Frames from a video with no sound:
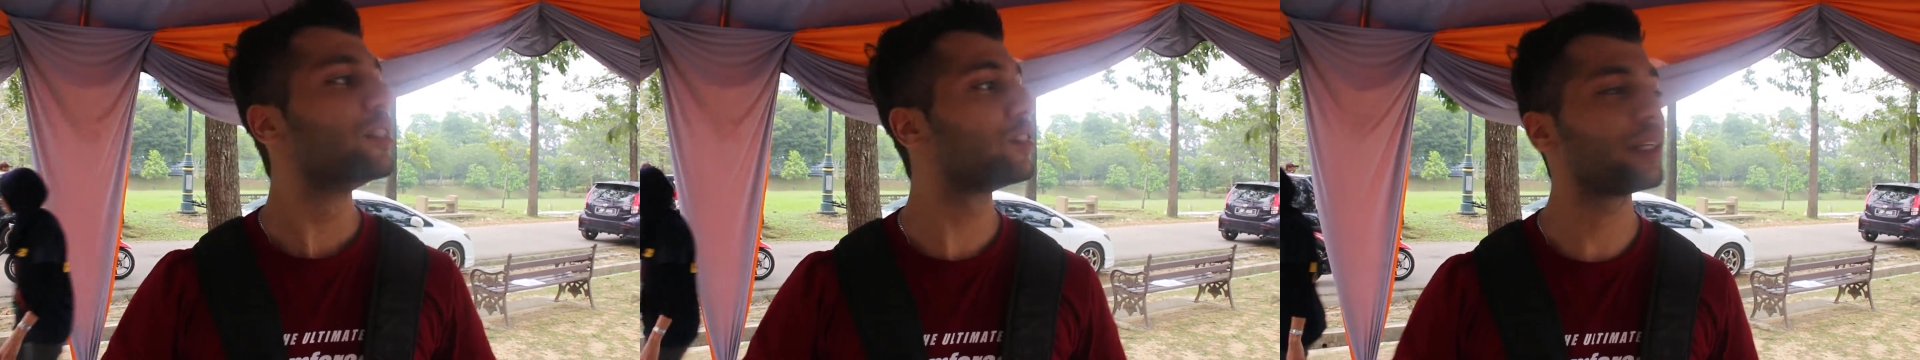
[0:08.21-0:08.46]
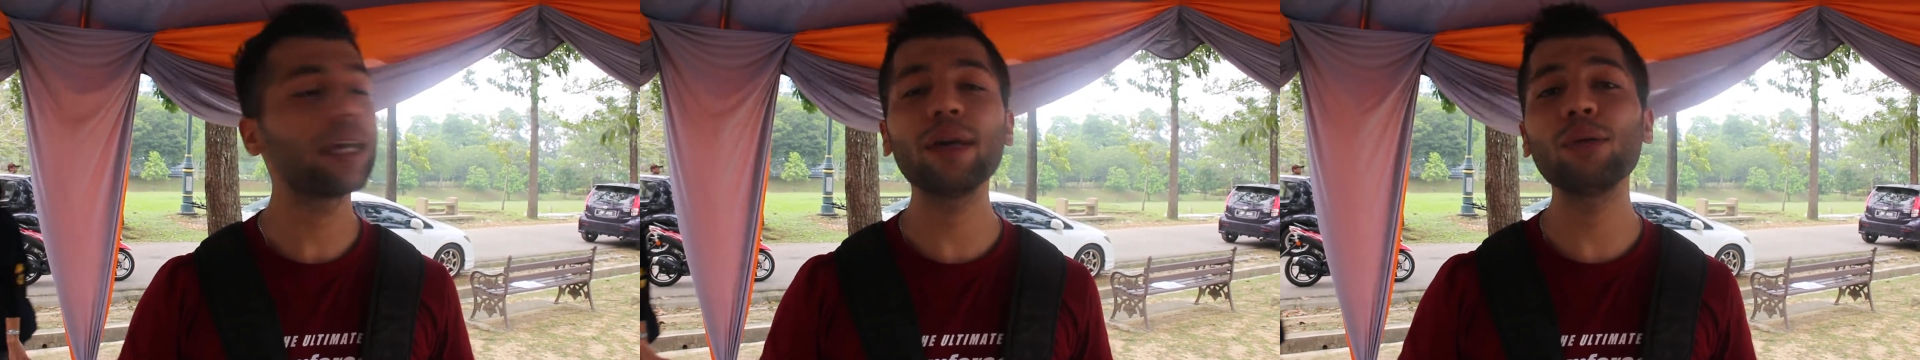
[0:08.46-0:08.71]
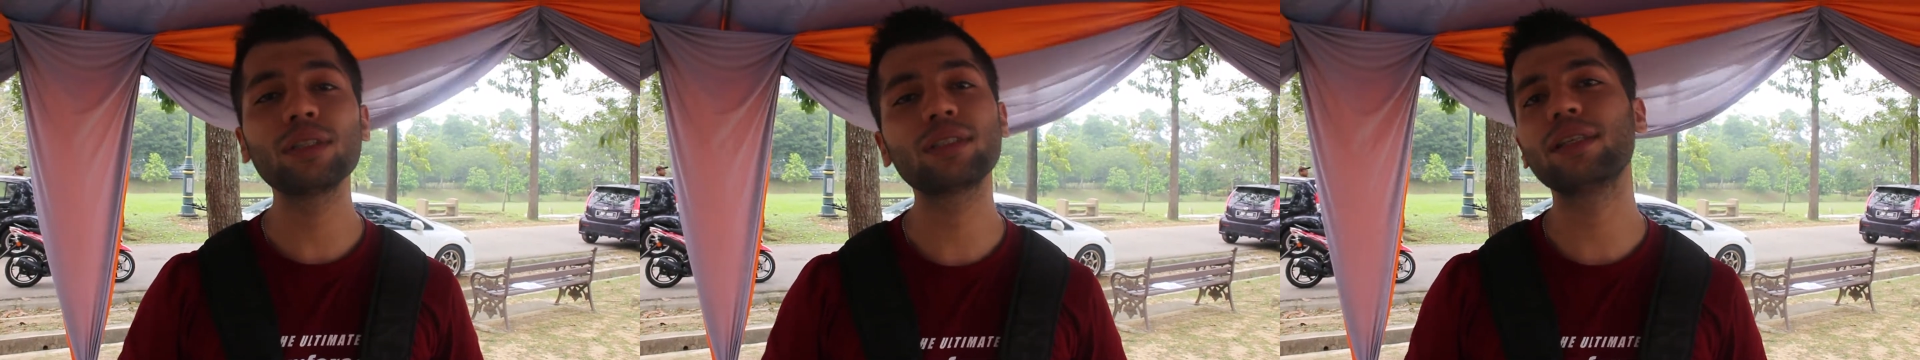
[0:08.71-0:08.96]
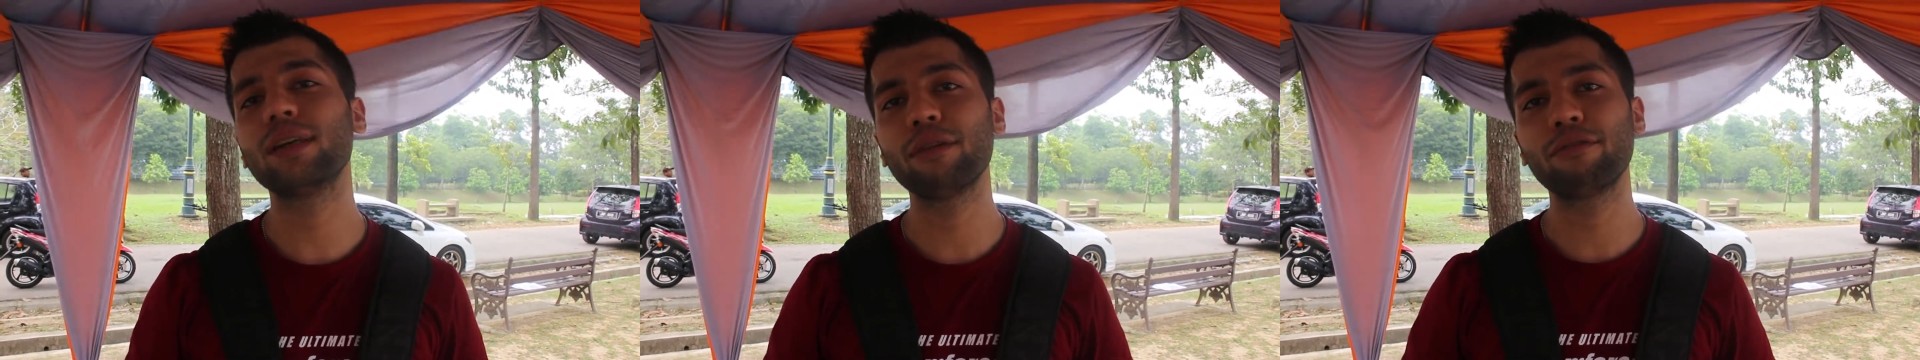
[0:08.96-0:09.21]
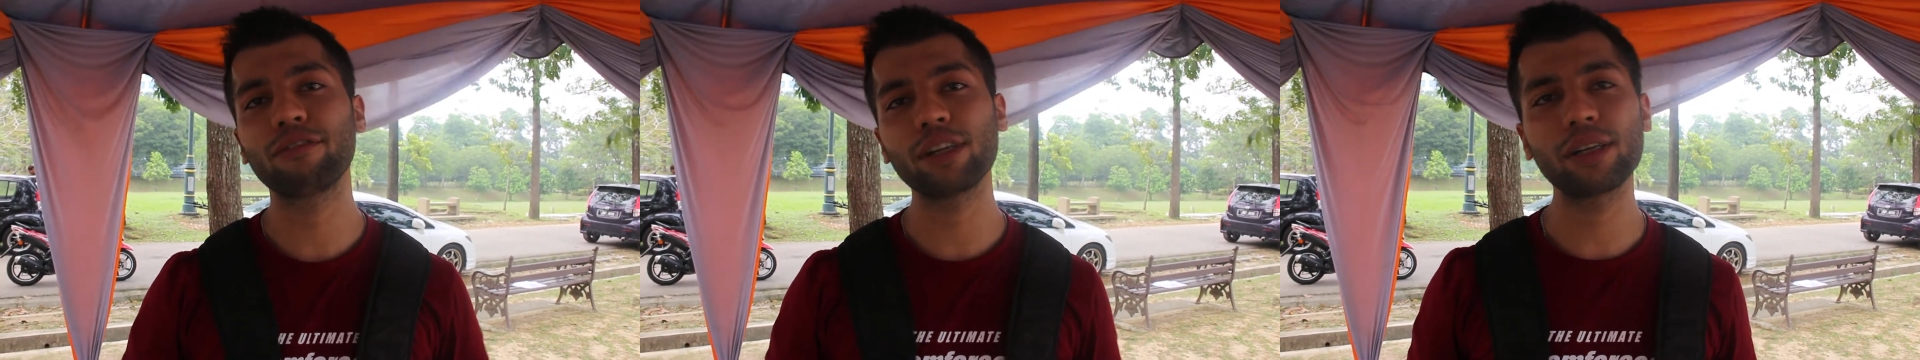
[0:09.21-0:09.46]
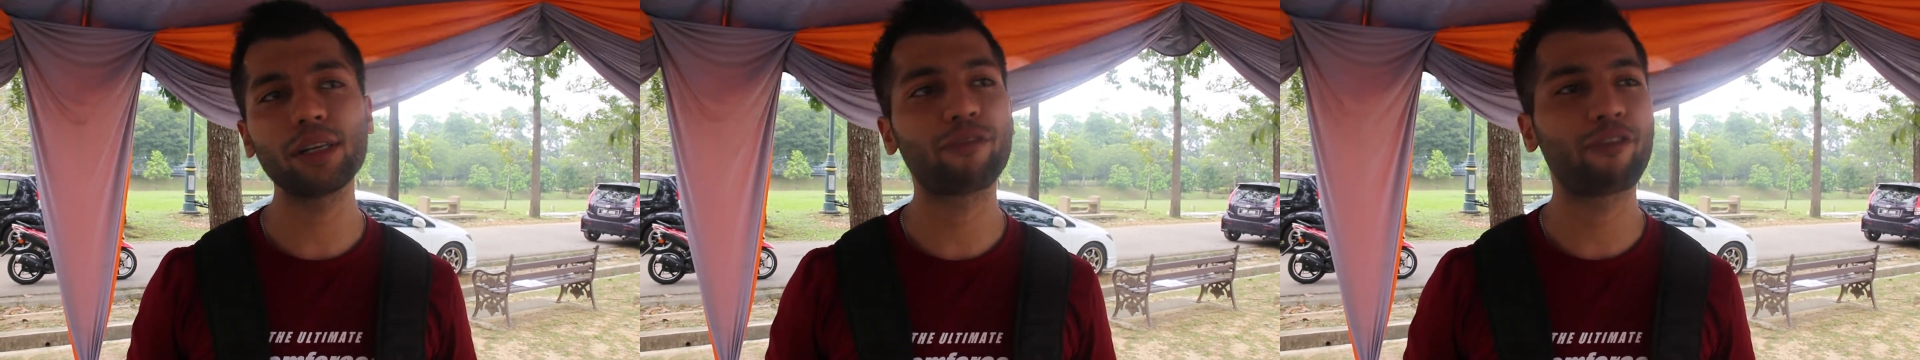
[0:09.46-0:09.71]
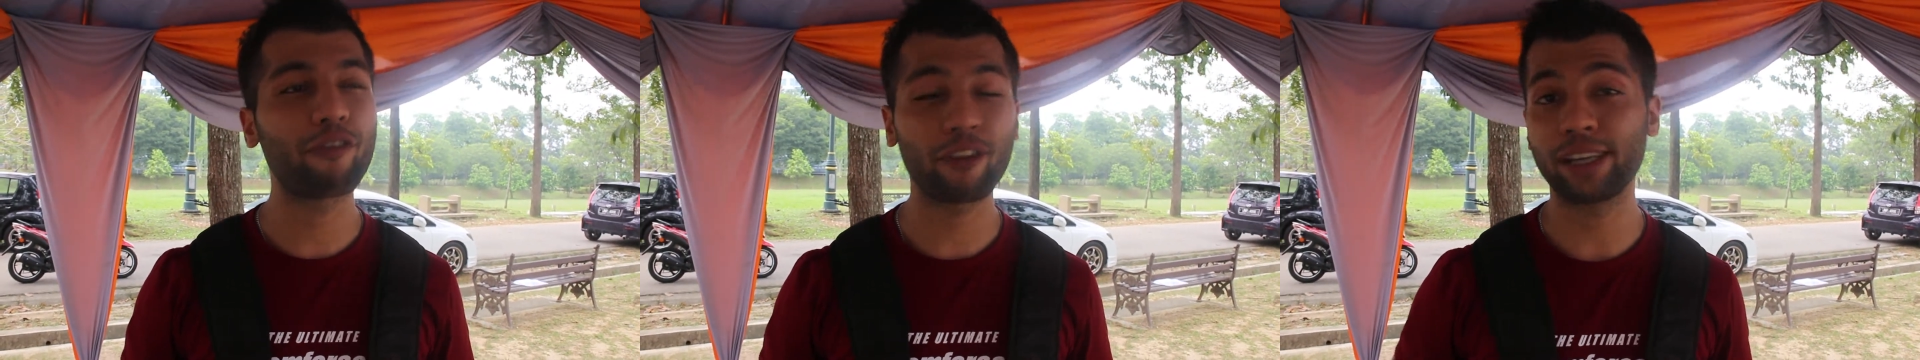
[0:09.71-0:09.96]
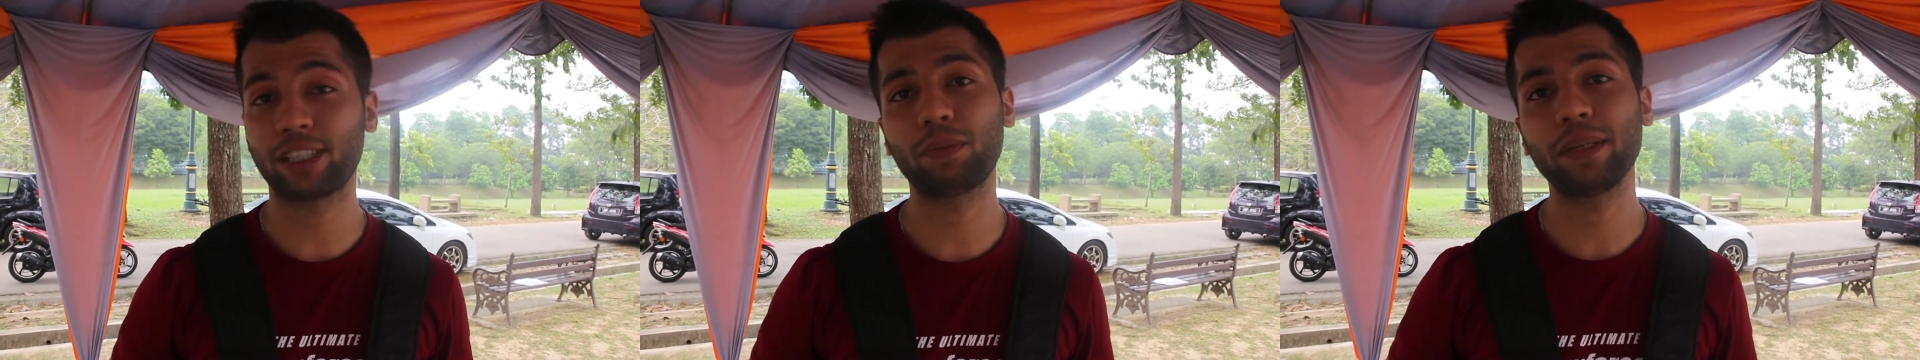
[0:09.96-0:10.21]
Today was a very
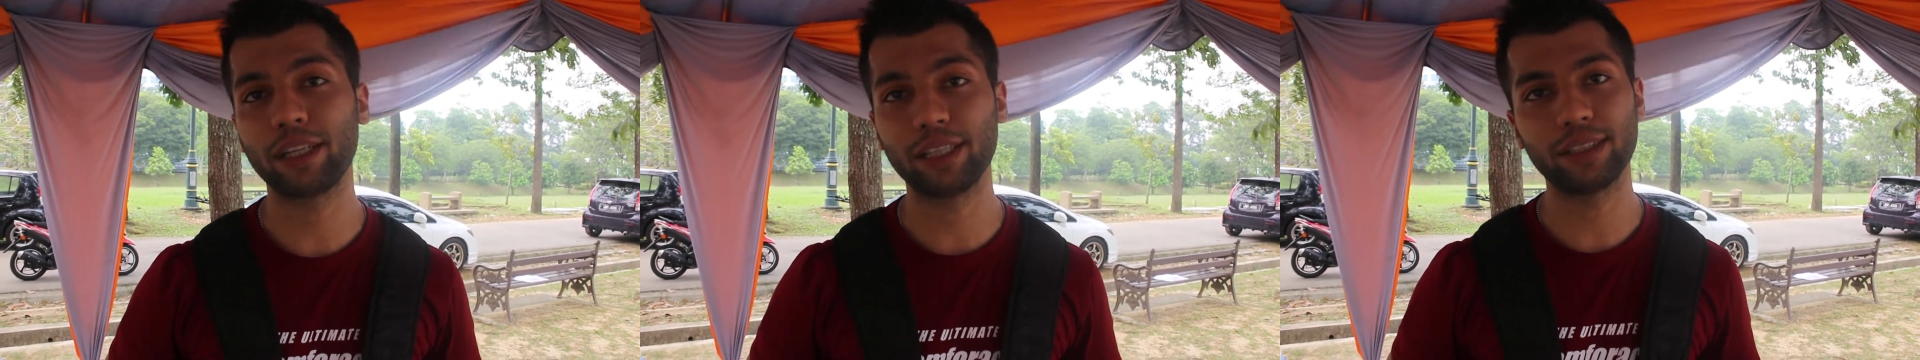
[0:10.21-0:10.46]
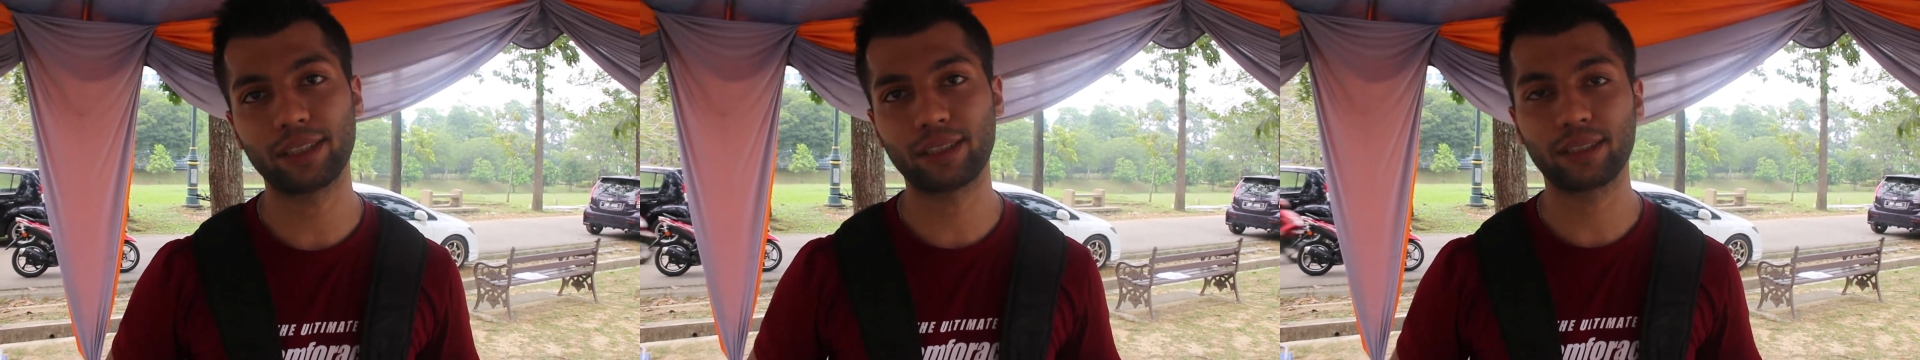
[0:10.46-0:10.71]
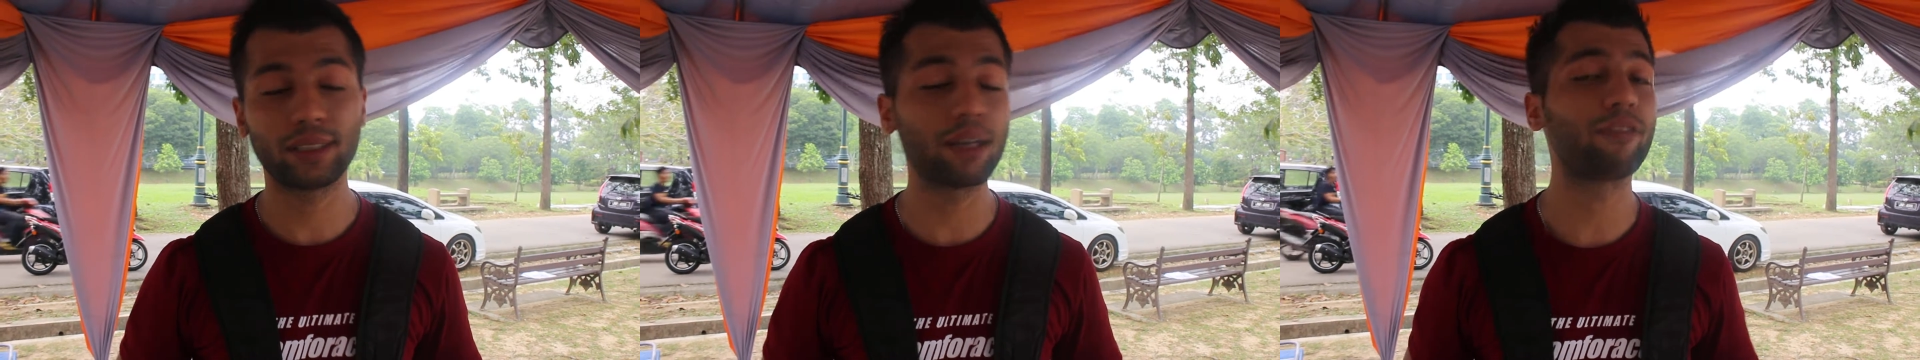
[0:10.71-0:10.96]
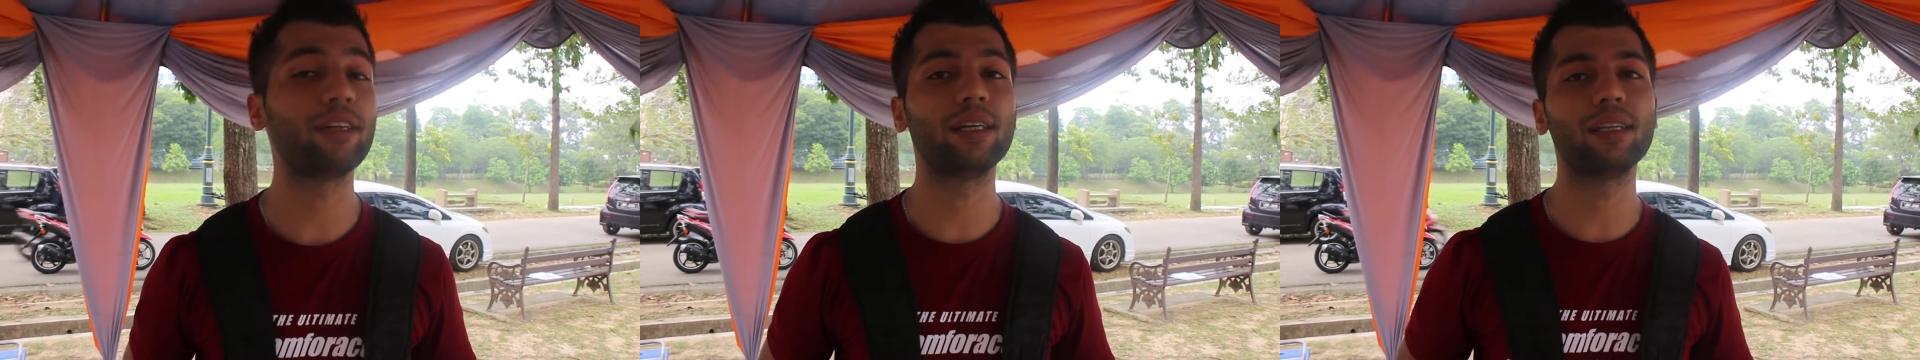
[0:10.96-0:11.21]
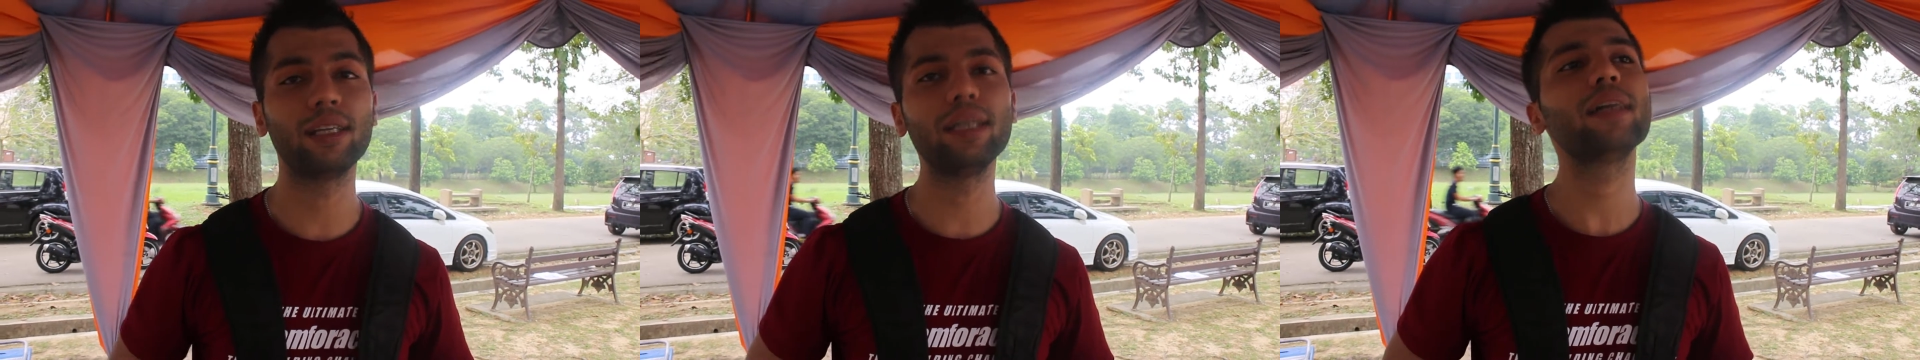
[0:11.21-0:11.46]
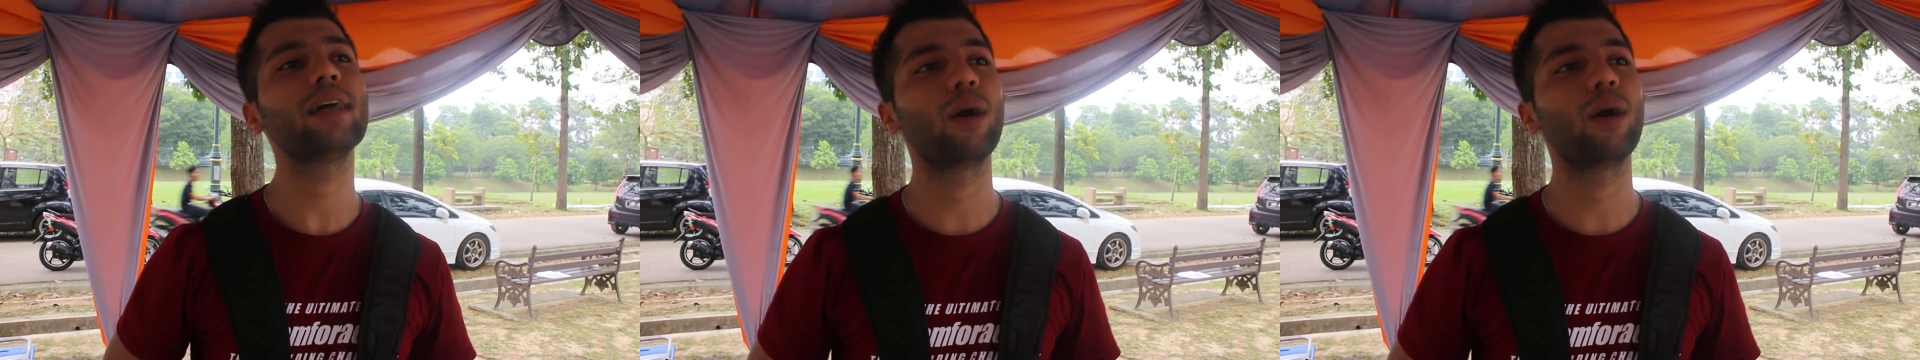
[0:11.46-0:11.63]
fun experience, definitely.